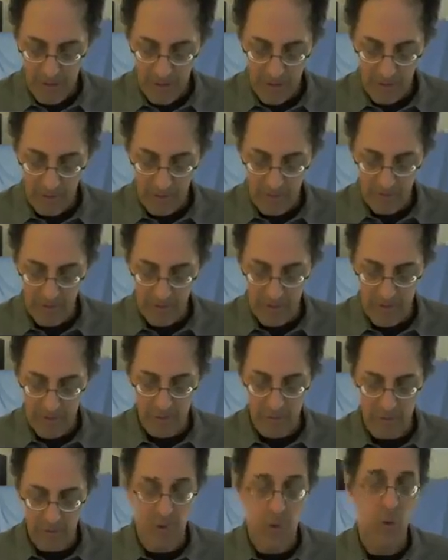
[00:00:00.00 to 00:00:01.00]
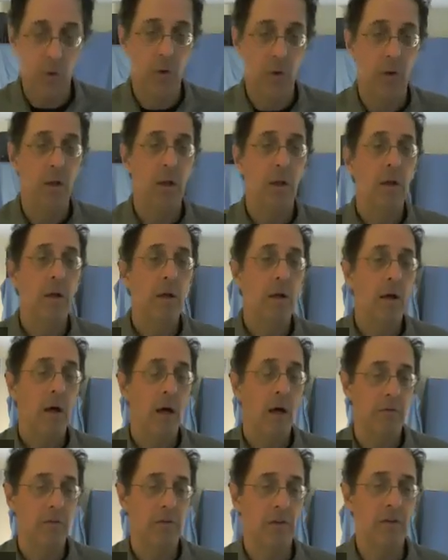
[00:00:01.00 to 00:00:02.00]
you see that there are a total
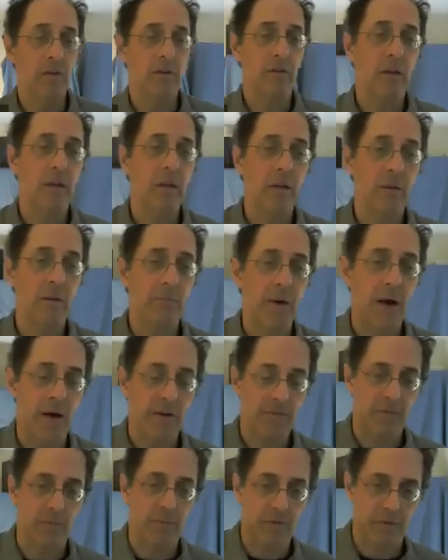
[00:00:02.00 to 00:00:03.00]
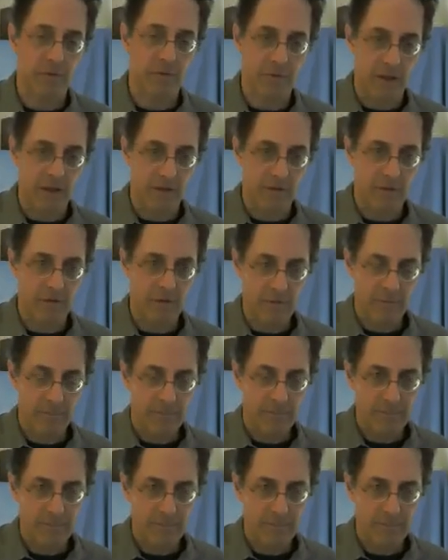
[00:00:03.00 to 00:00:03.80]
of 16 possible states.